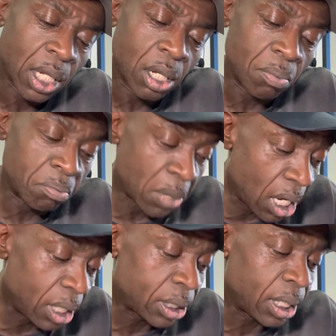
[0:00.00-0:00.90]

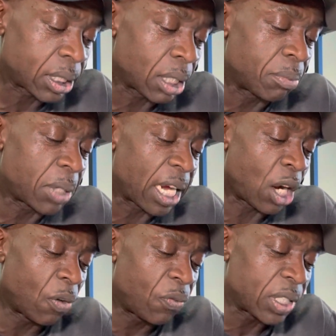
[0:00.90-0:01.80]
murdered by
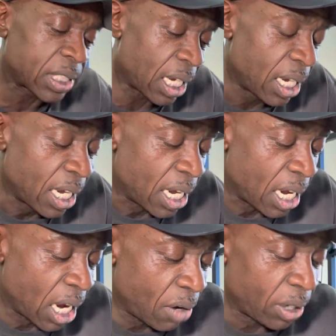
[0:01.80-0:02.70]
Officer
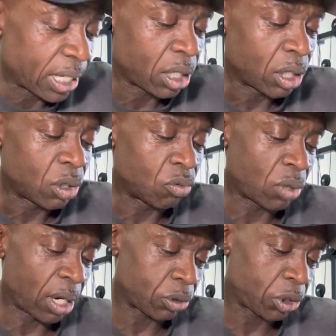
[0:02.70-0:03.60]
Eric
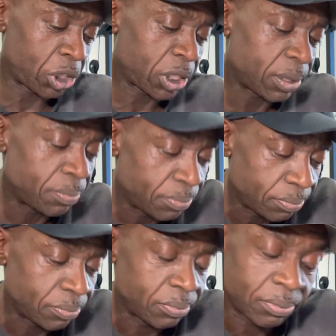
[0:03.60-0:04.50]
Rauch.
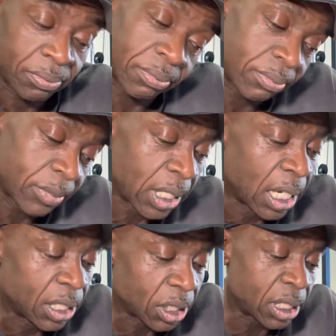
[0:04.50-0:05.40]

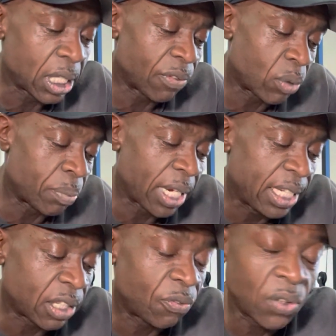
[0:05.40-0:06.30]
Just another one, but he's
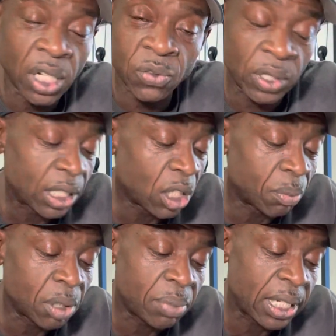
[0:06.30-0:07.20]
the first Philly cop
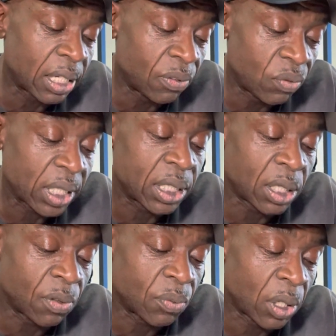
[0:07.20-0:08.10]
to be convicted
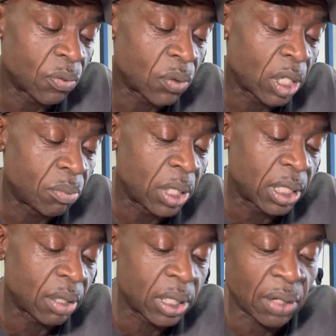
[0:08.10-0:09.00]
of
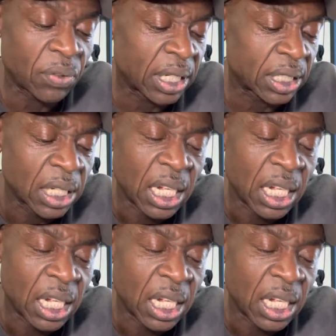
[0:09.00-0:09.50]
murder. And I don't think it's